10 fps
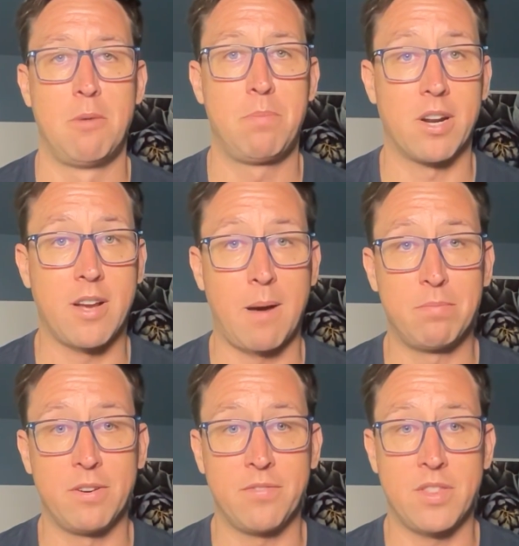But a
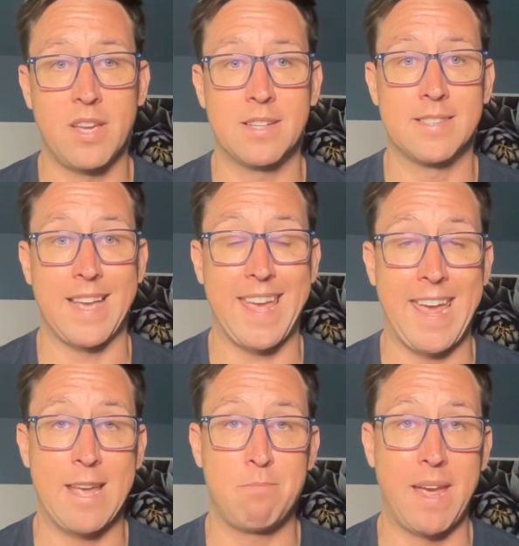couple of things that
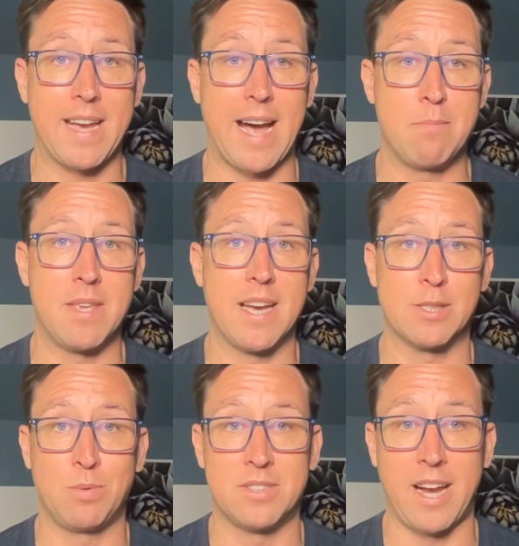can make
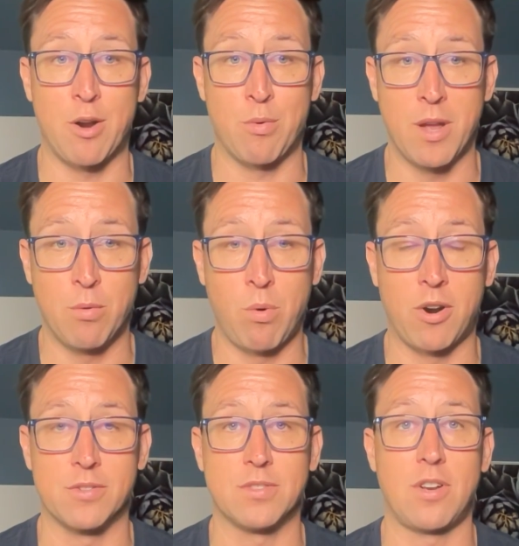IBS with diarrhea
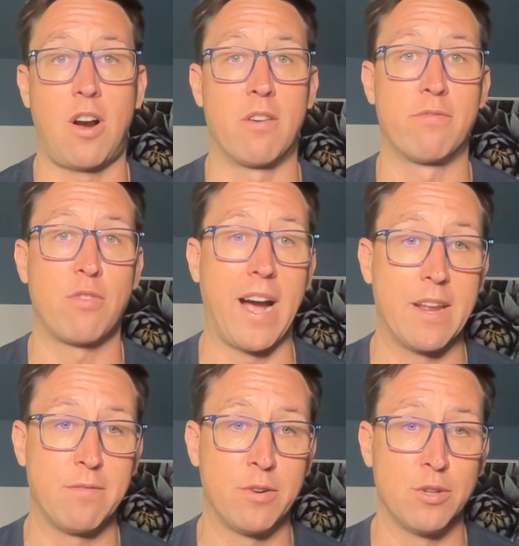worse are
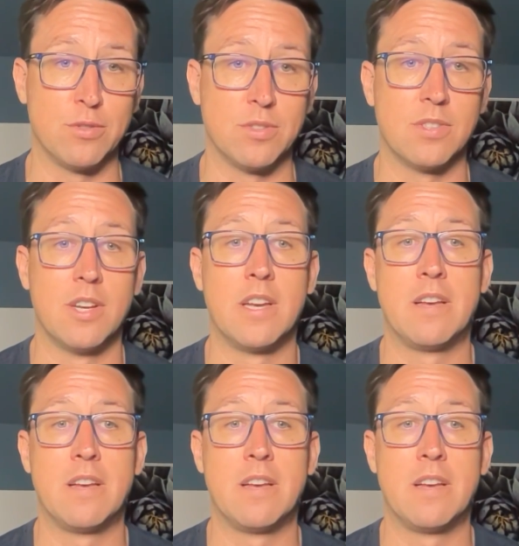fried foods,